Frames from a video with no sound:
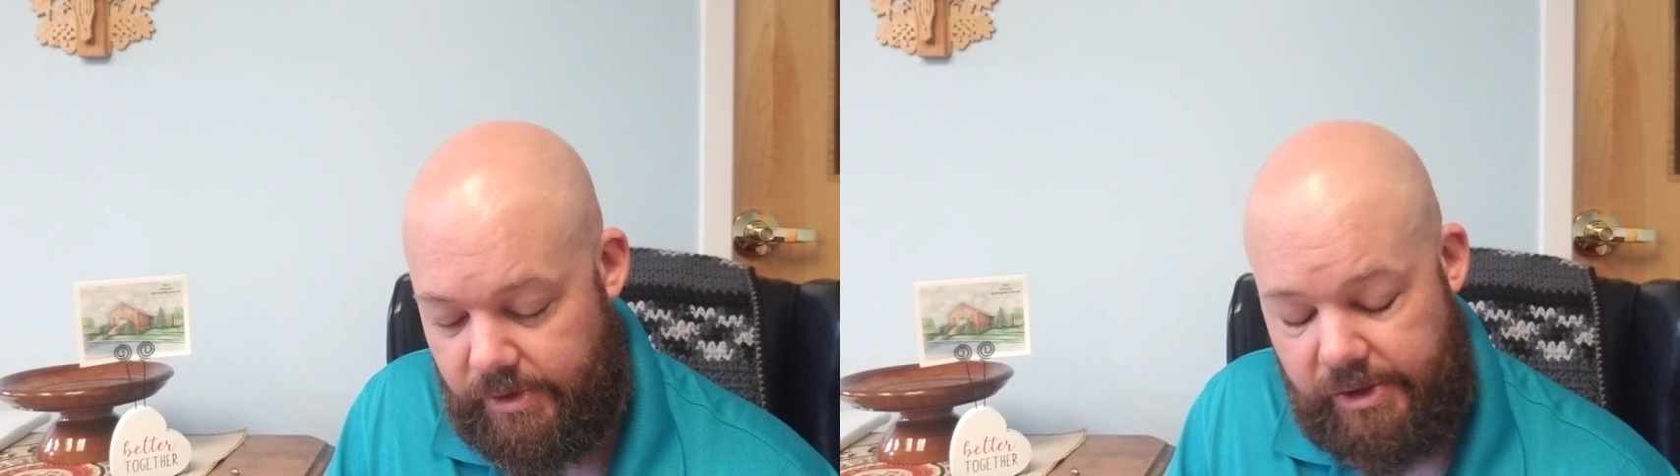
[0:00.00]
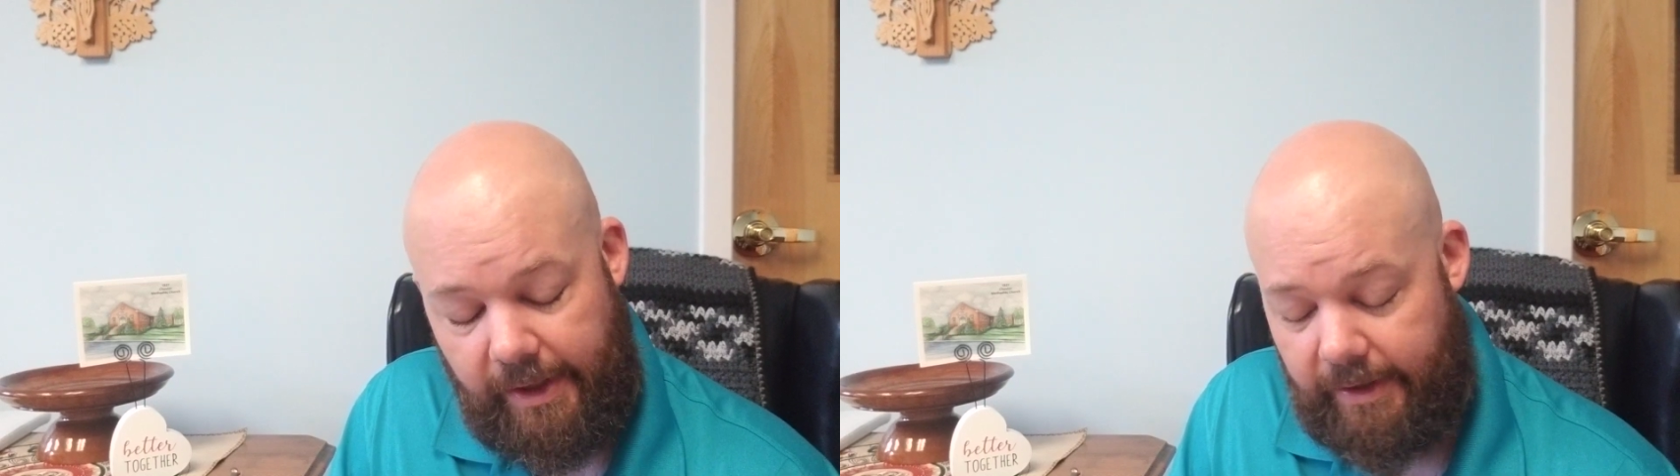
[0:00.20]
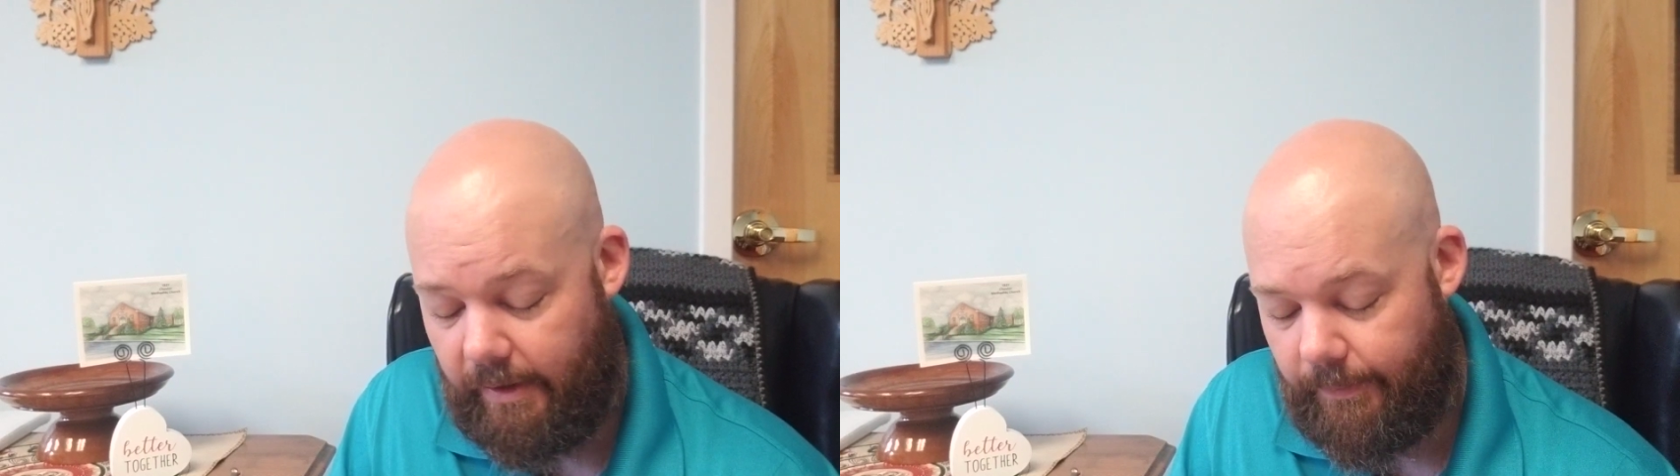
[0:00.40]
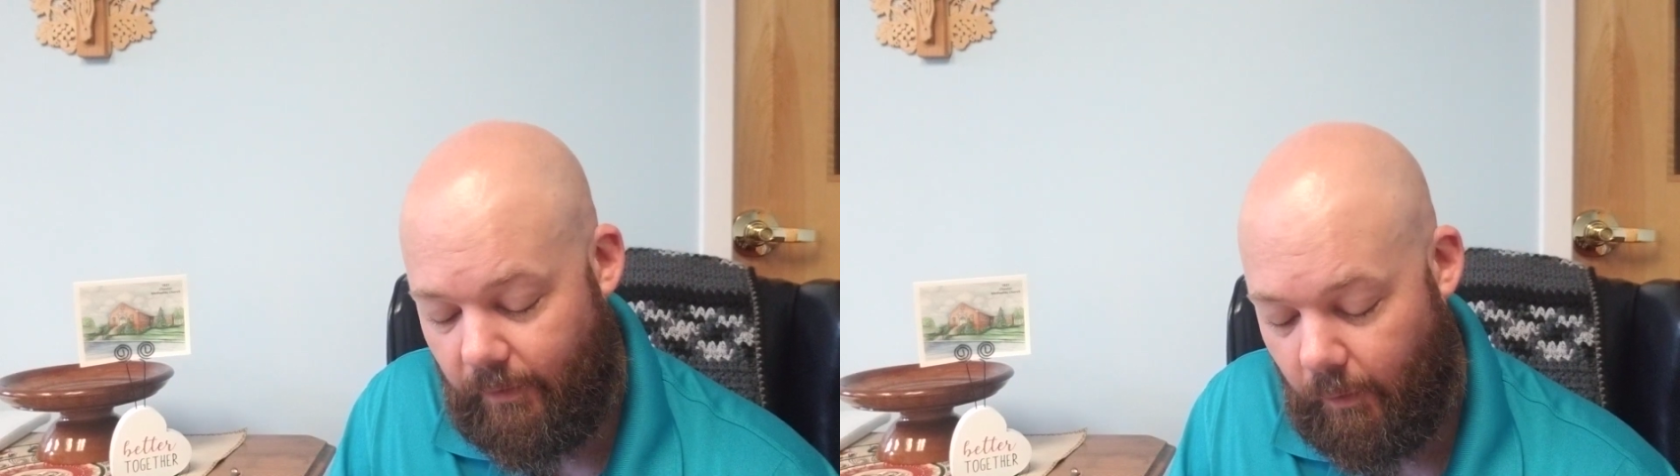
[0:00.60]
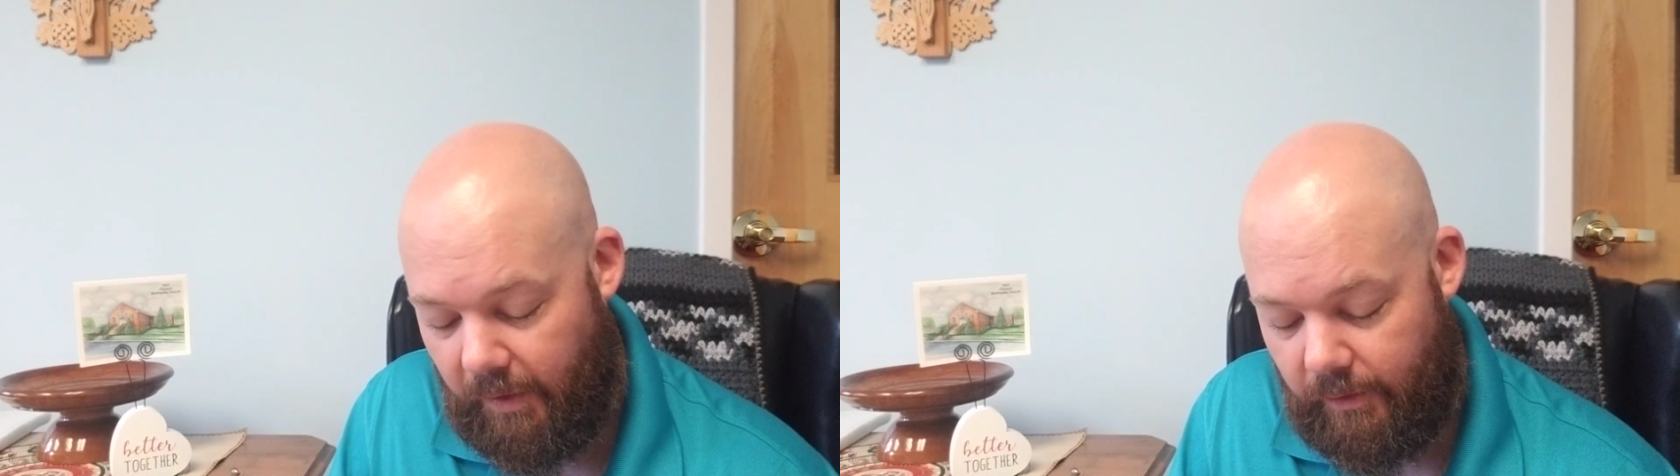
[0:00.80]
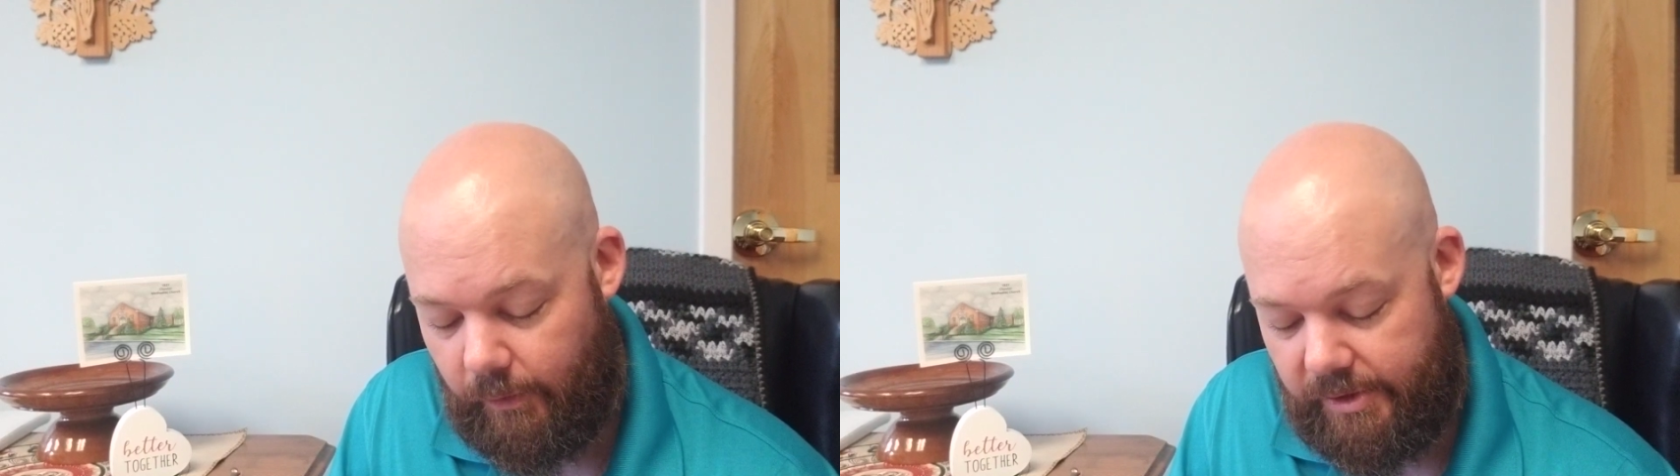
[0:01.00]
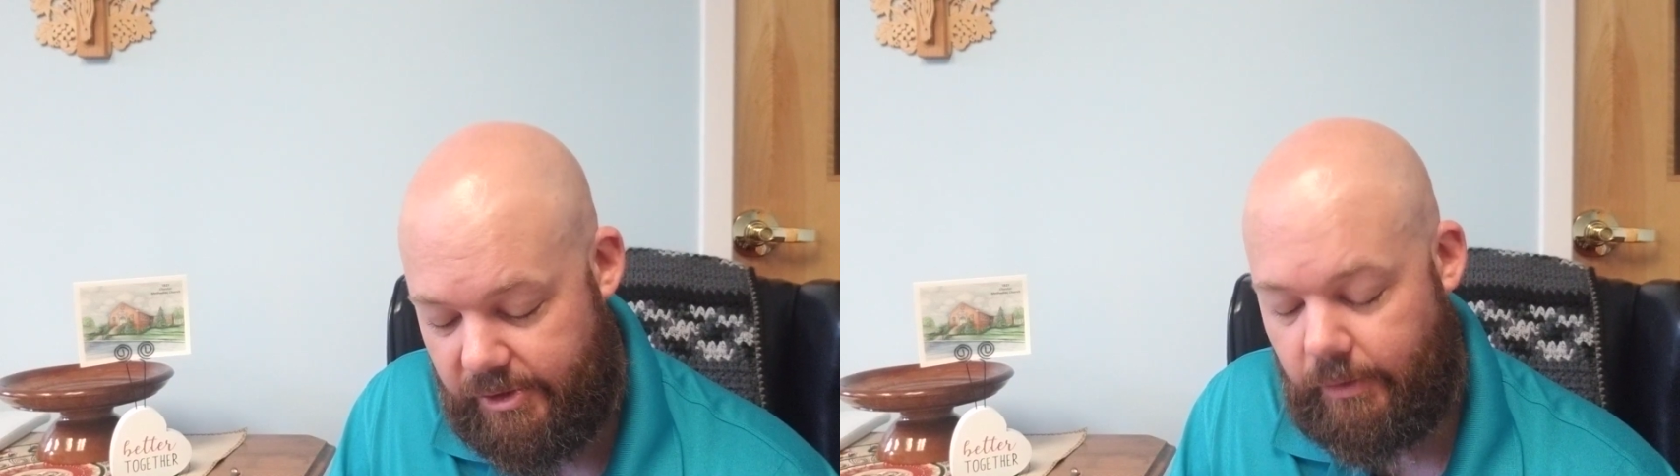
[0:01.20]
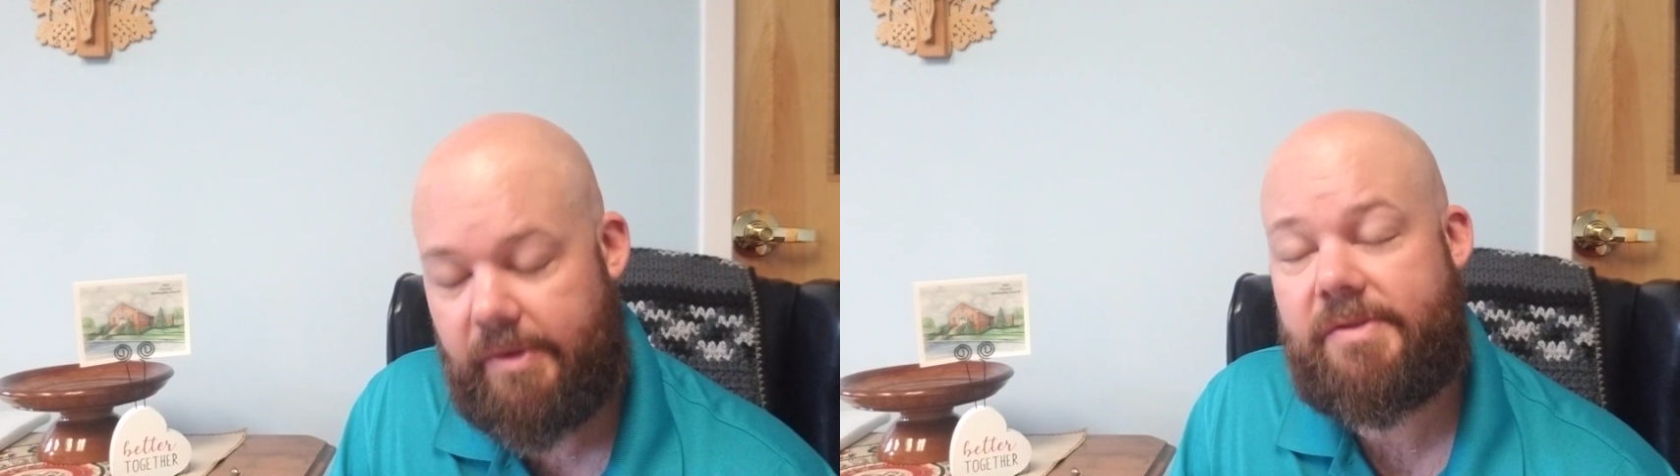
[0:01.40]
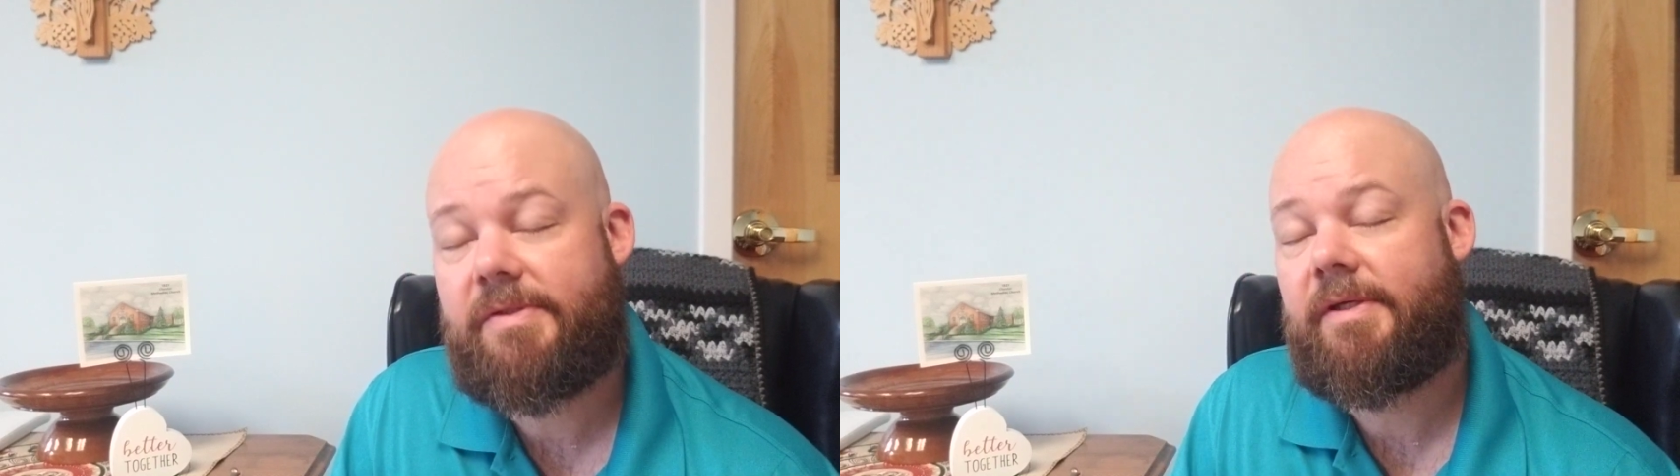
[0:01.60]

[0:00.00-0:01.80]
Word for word: Jacob will rejoice,